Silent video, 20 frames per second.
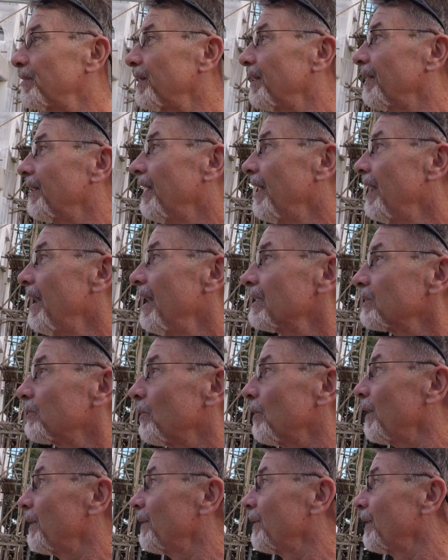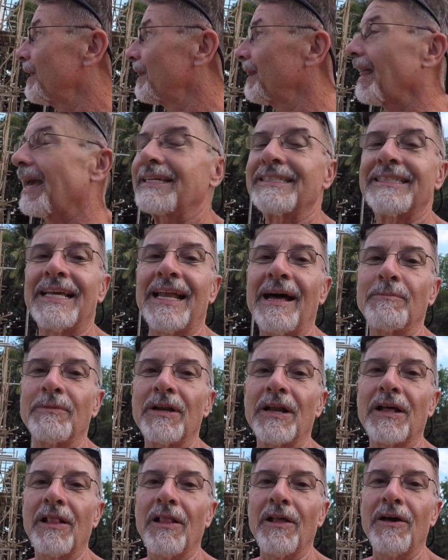there. So anyway, like I said, I'm going
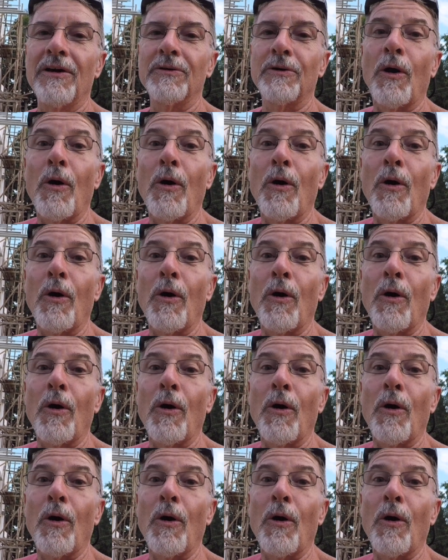to close.